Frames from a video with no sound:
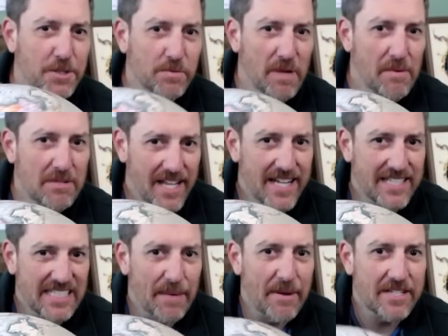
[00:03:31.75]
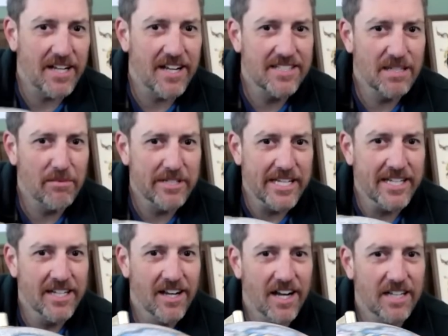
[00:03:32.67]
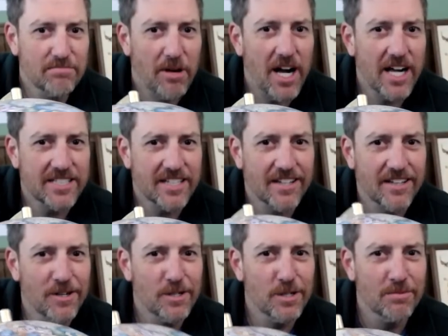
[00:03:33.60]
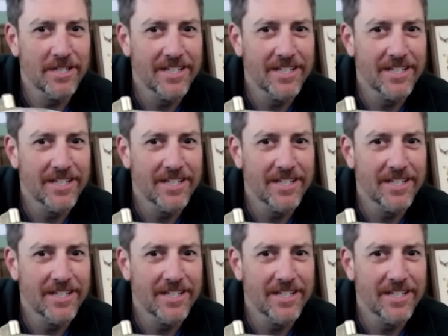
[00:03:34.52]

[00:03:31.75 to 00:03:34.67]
When was the last time you saw somebody unbox a globe?